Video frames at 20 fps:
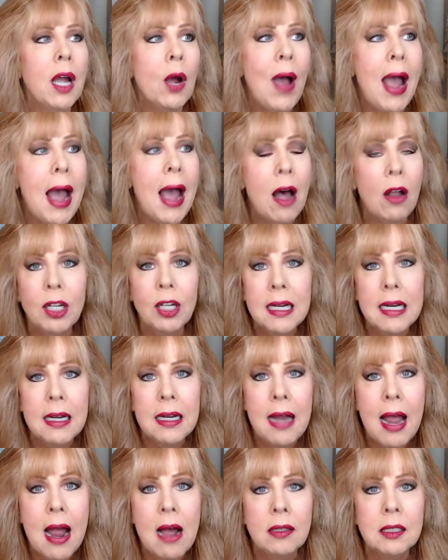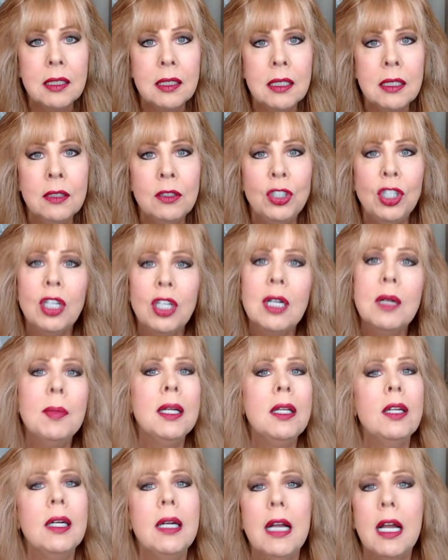out looking at houses, you're going to be
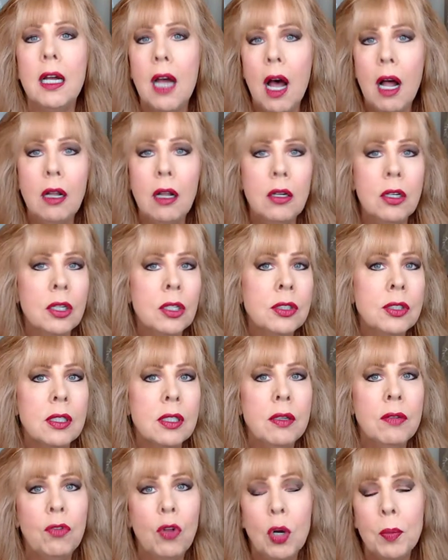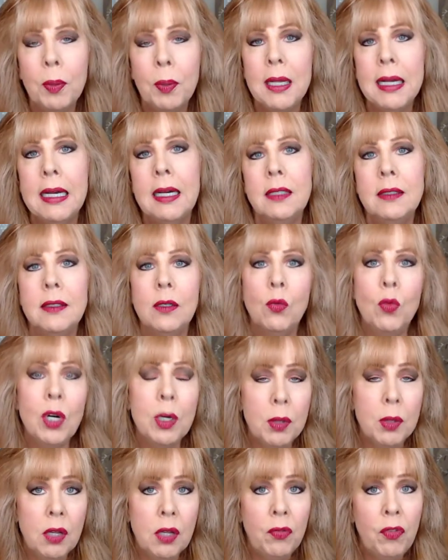looking at colors and floor plans and where to
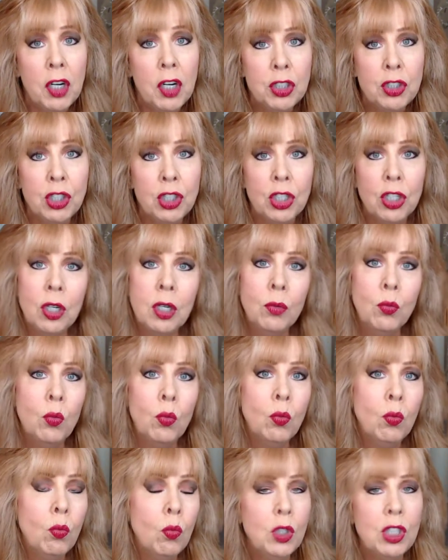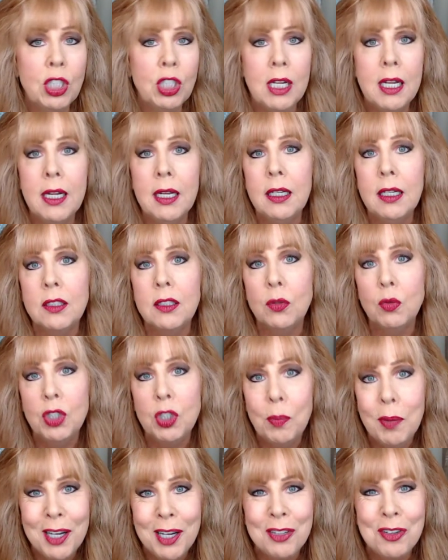put the furniture and which kid gets
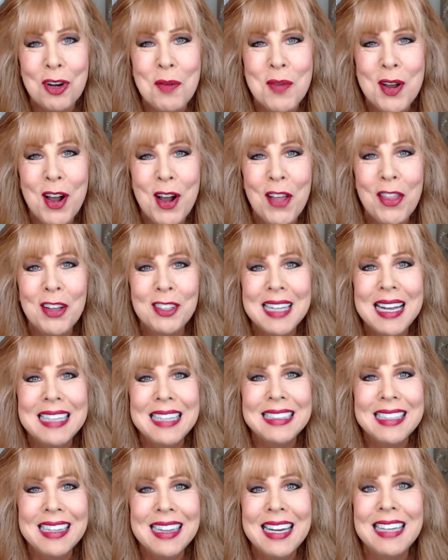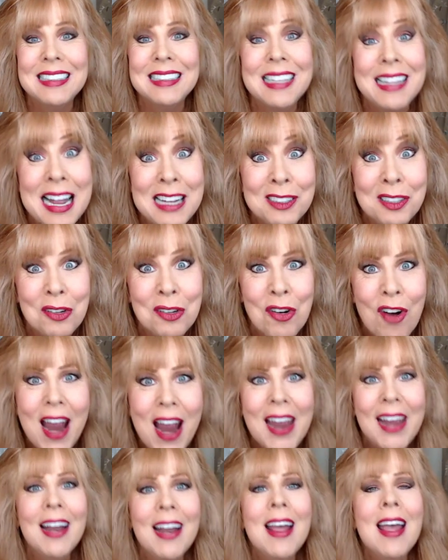which bedroom and all those kinds of things. And that's
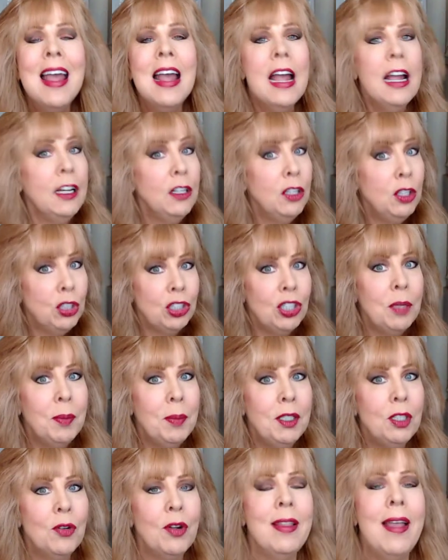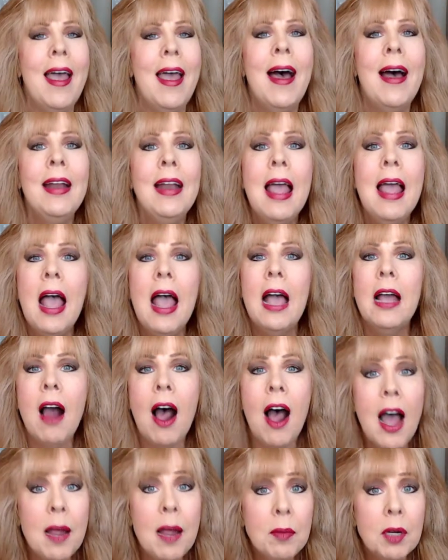great. And you should be doing that. And
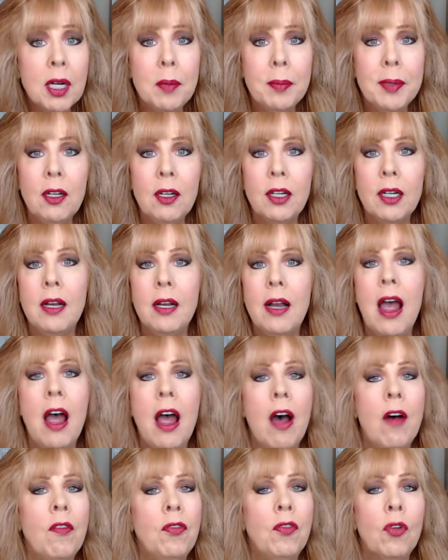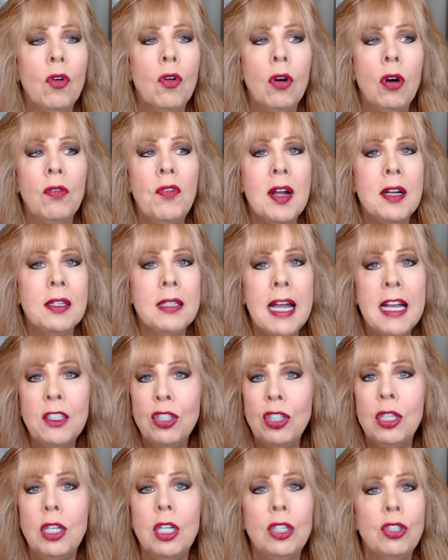I'm going to be looking out for
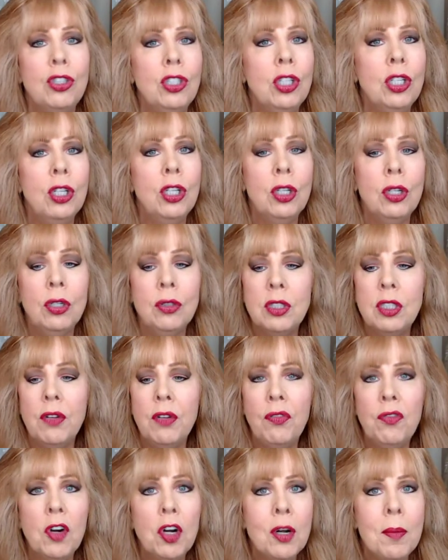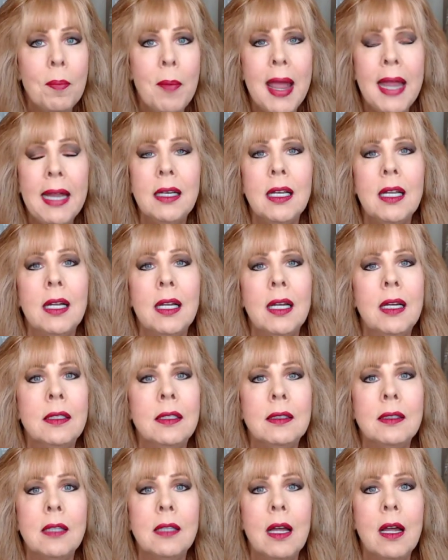foundation issues, deferred
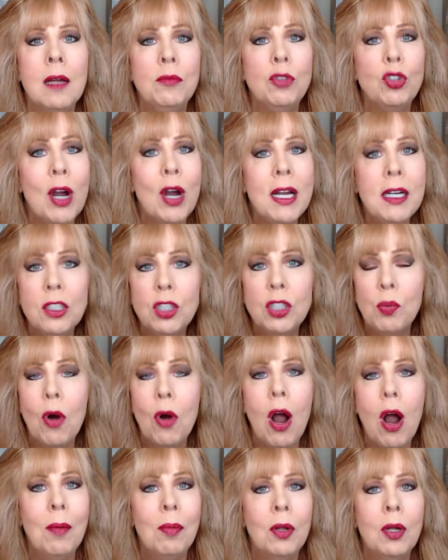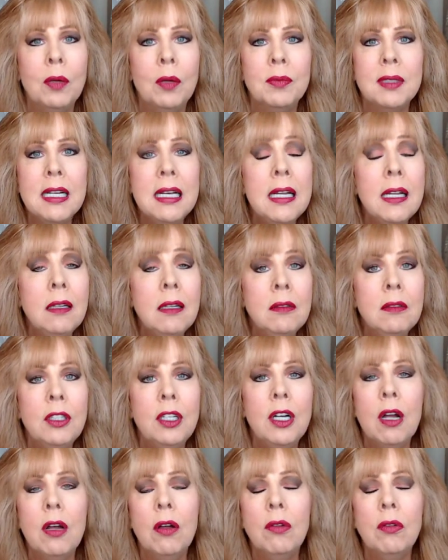maintenance, drainage problems,
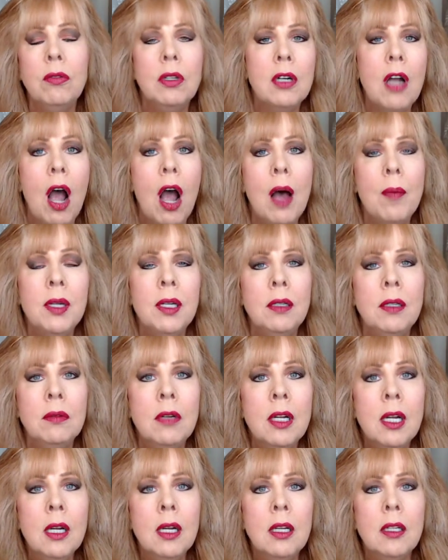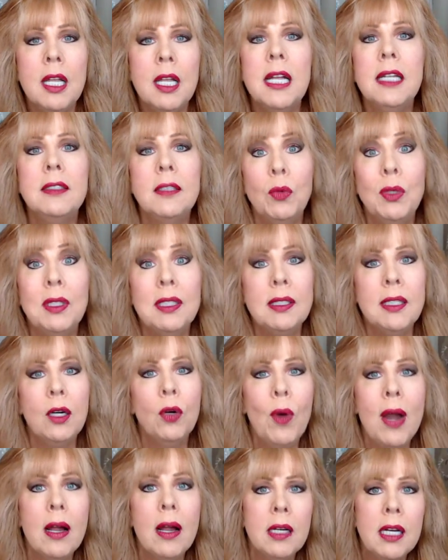the common things that we see
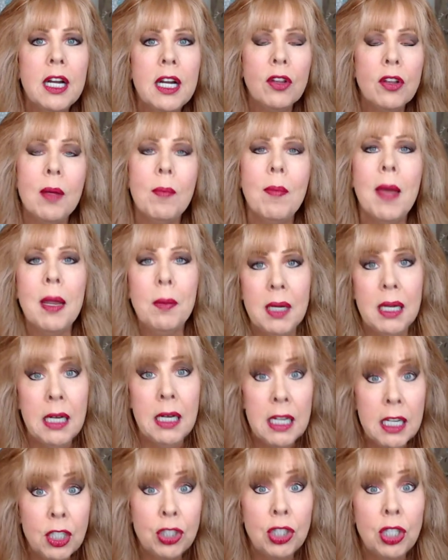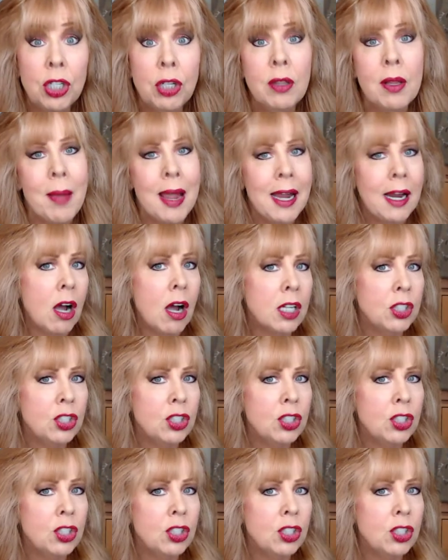around here that may be an issue, that may cost